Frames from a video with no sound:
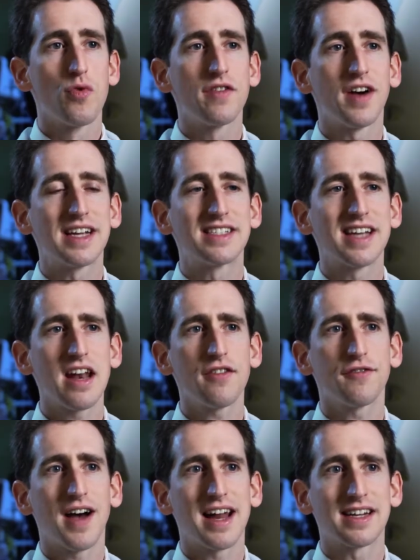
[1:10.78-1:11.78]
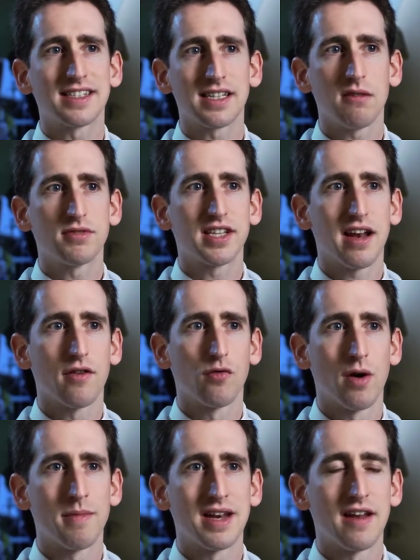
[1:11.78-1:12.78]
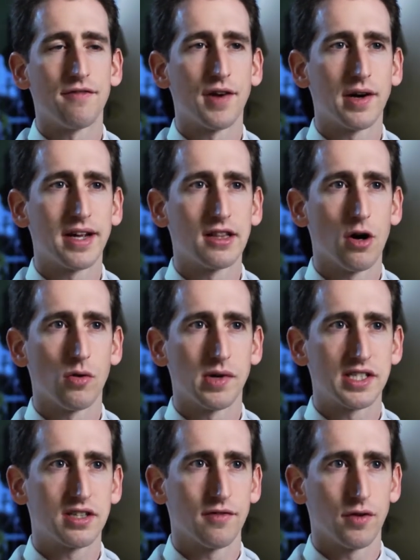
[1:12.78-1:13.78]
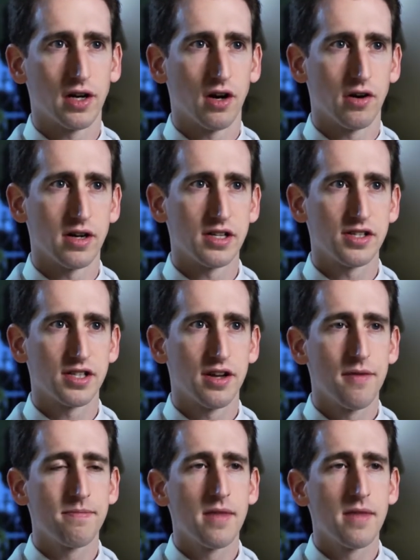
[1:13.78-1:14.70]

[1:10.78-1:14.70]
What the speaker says: we've identified a subset of women at very low risk of recurrence.